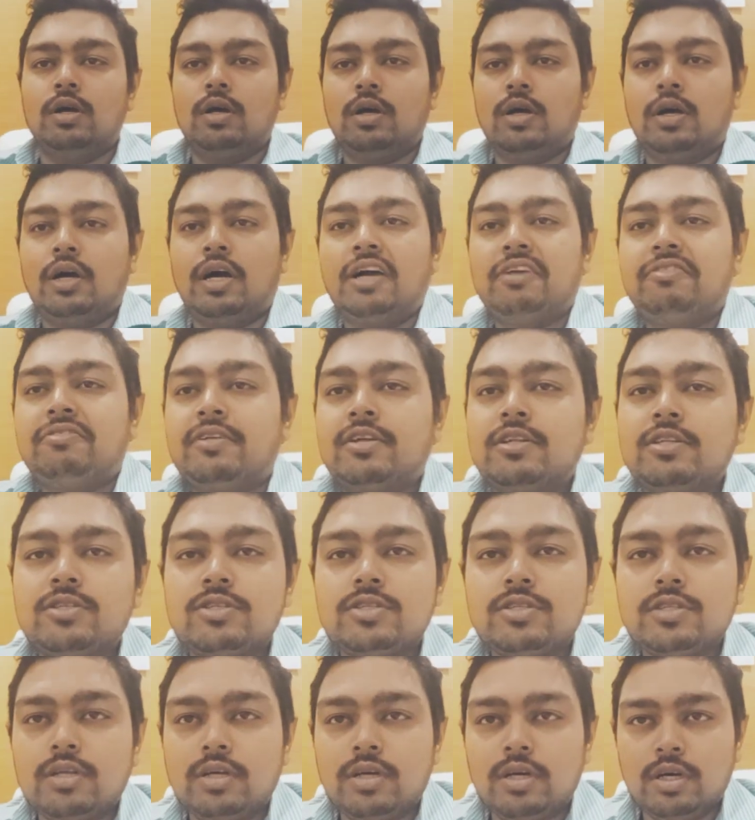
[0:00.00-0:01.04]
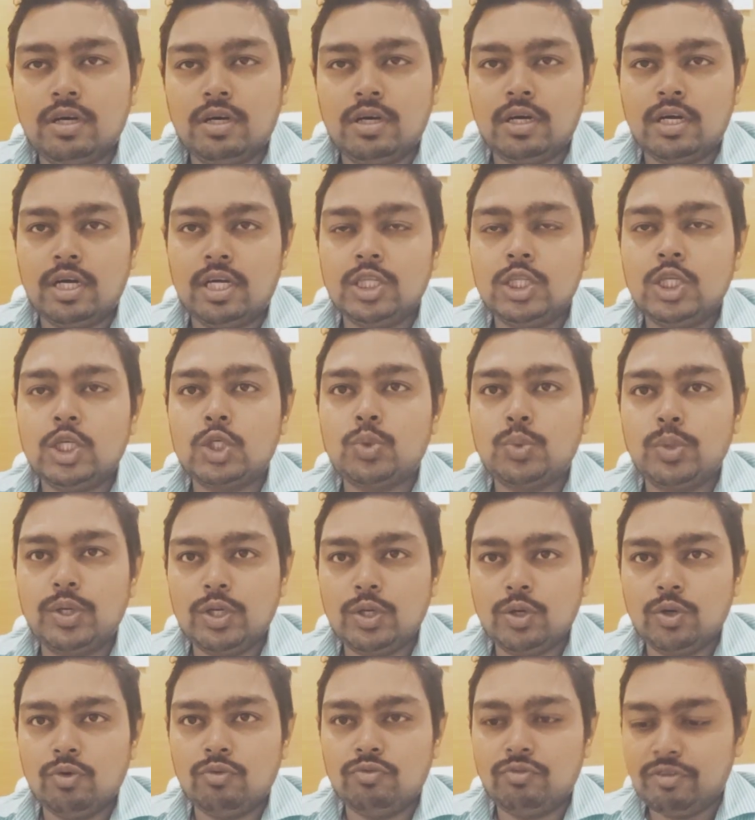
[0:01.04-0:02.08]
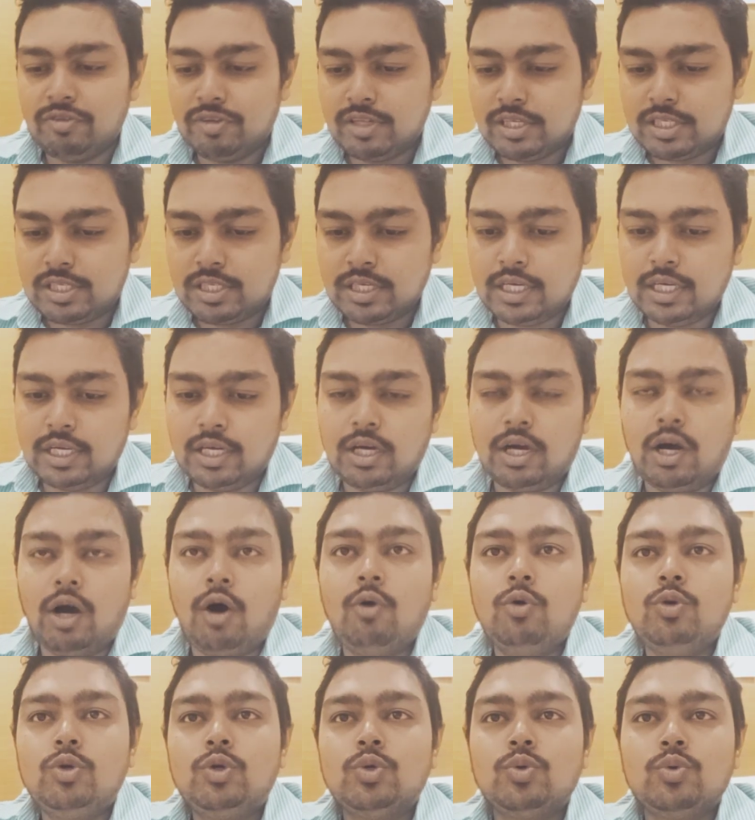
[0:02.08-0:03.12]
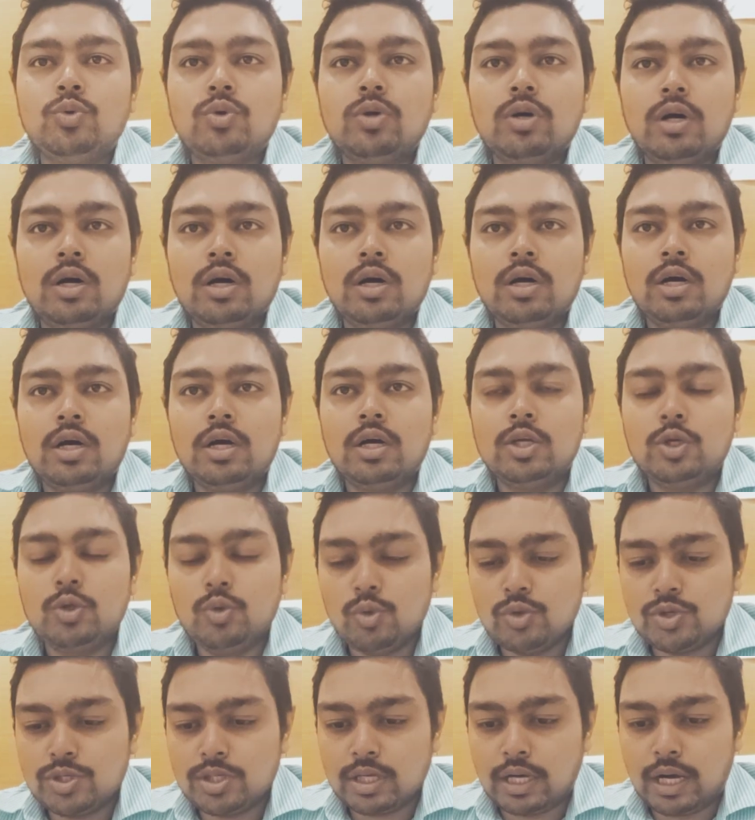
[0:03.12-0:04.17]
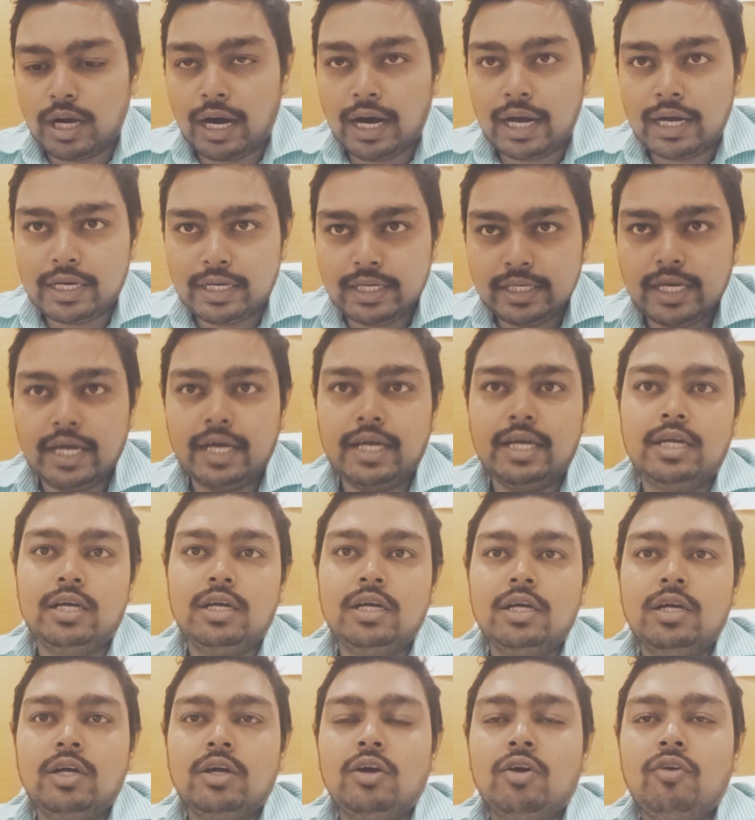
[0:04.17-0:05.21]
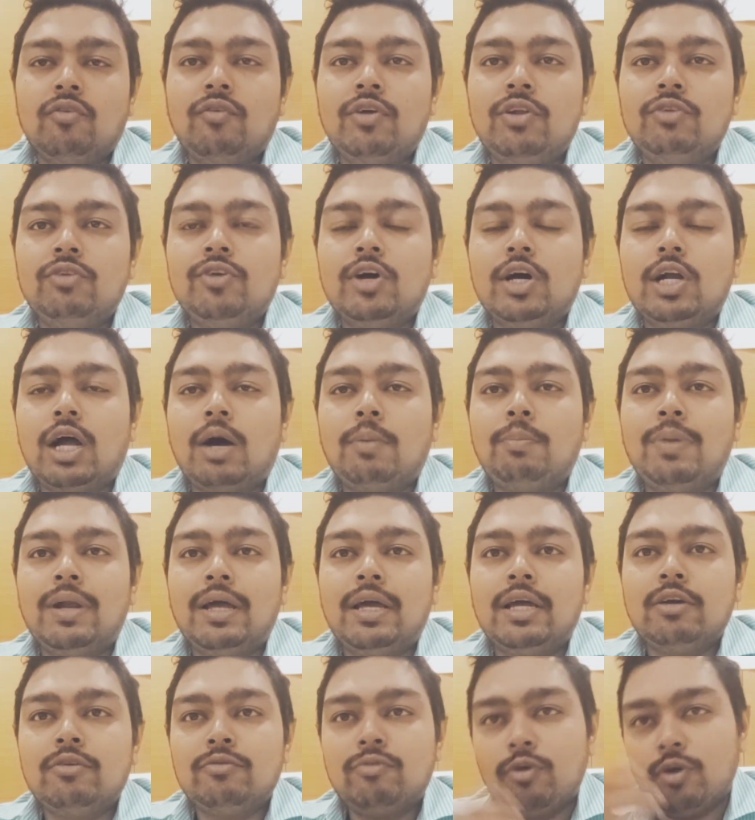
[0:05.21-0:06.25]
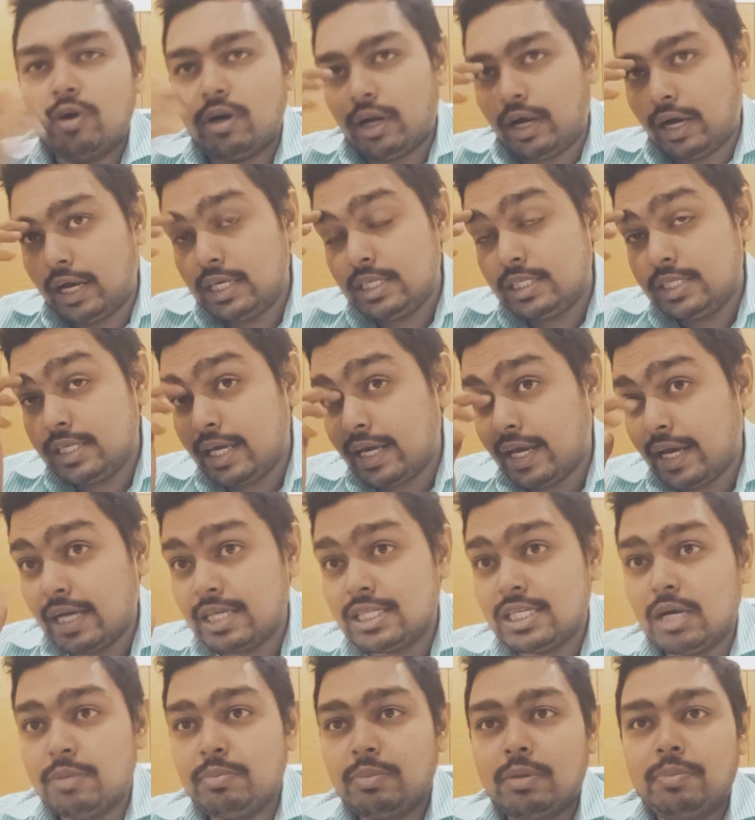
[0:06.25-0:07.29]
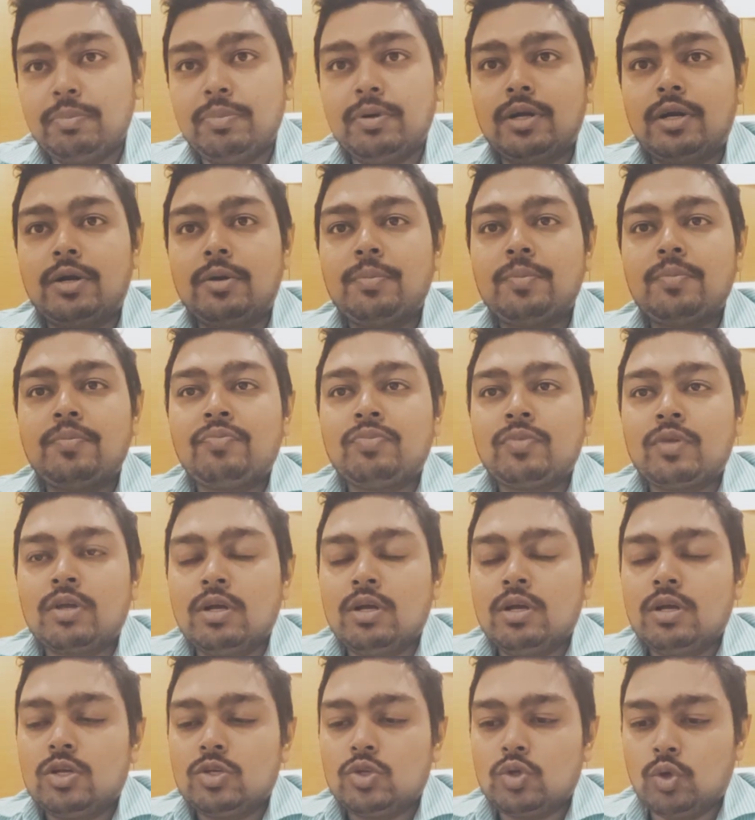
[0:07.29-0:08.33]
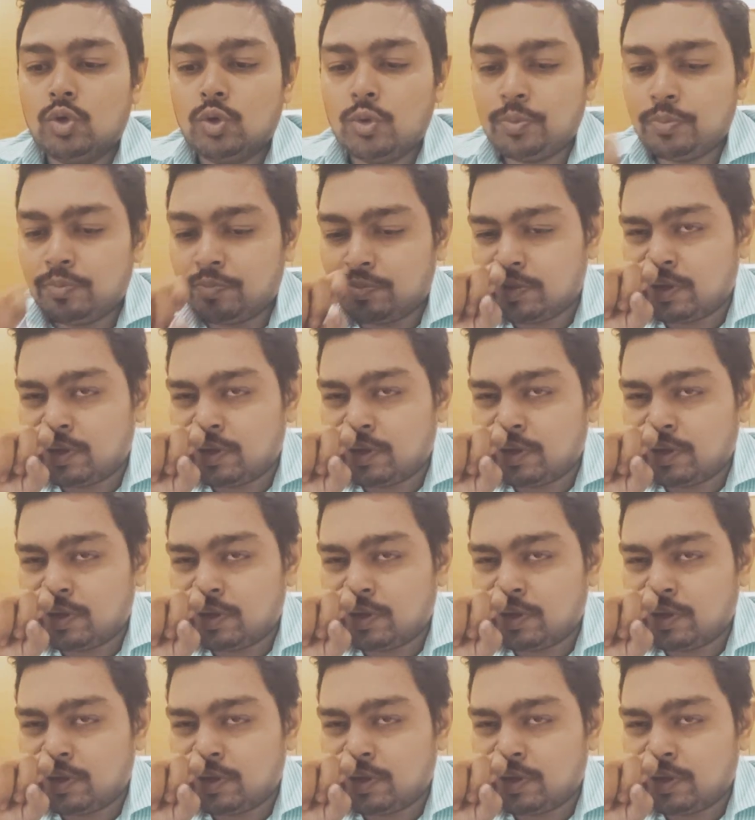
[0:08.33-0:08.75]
Hi friends, in this video we will see how to use RTI when we are applying for ICAI exam paper. So